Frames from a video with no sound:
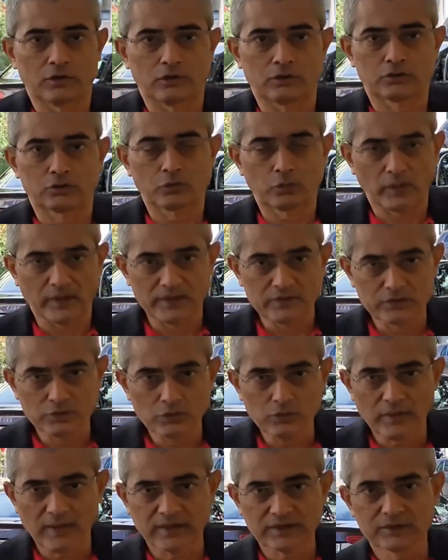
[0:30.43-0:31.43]
So when
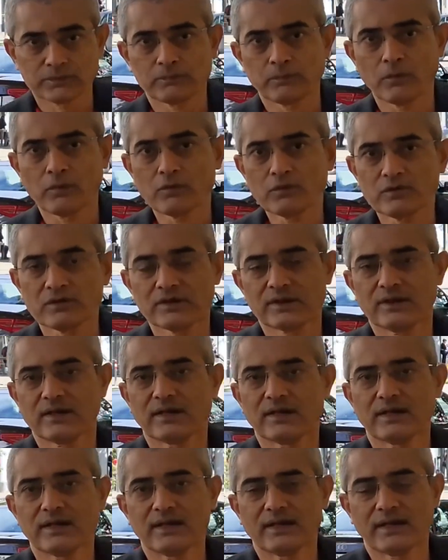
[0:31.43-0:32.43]
you export
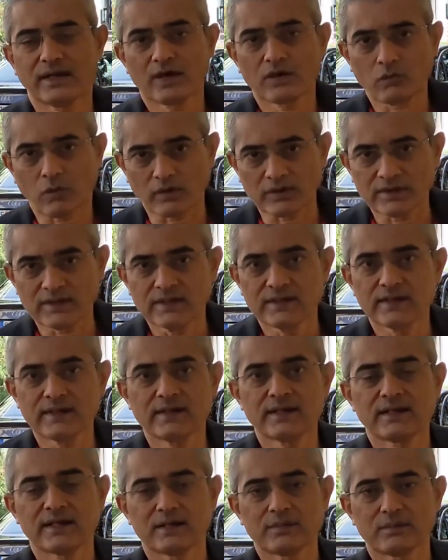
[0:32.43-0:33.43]
a quantity
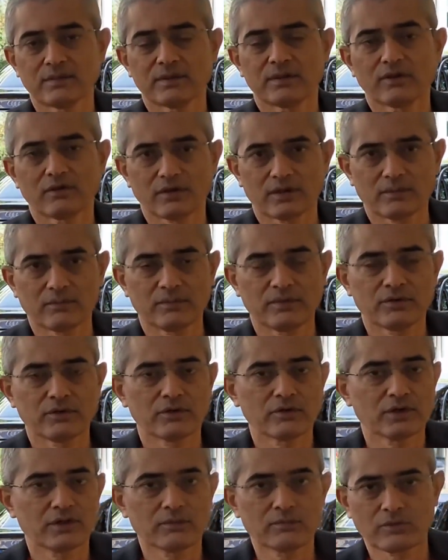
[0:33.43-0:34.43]
table or a
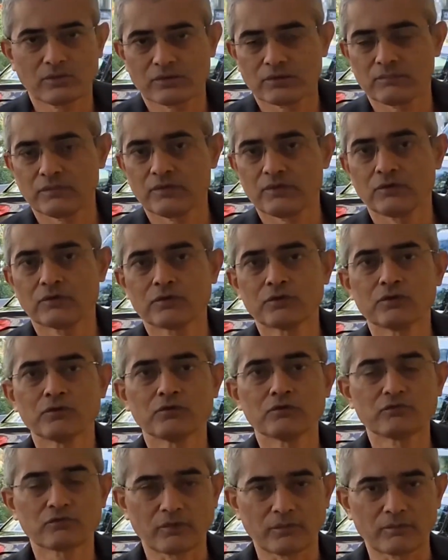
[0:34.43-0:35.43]
BOM or a
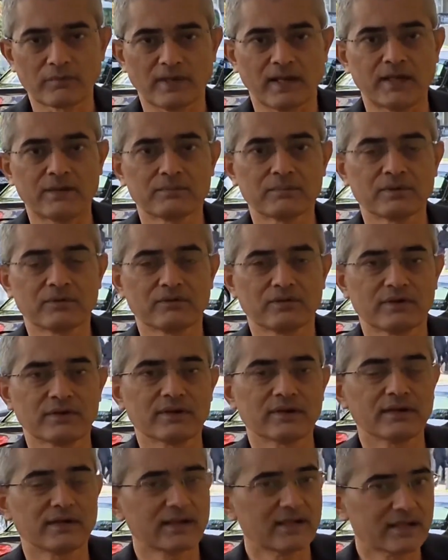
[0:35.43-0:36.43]
BOQ from
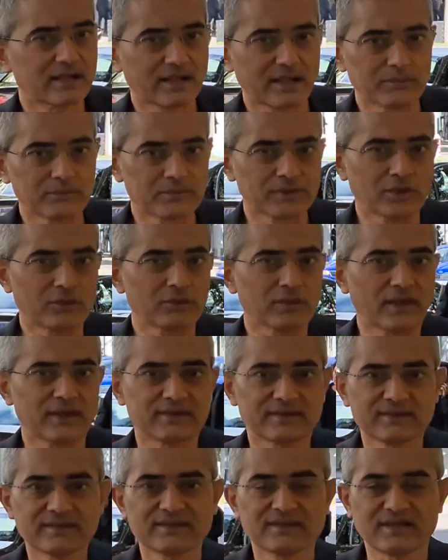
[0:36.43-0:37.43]
CADPower, it comes out
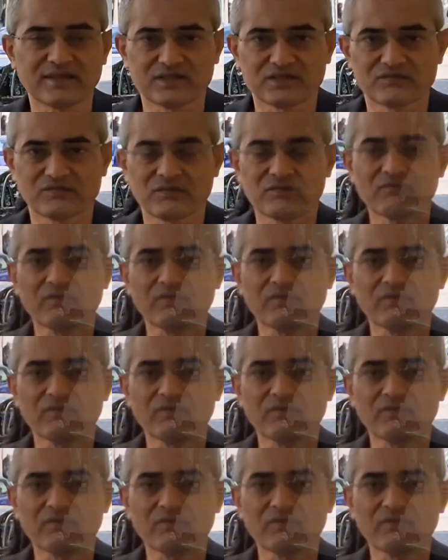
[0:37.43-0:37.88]
as a CSV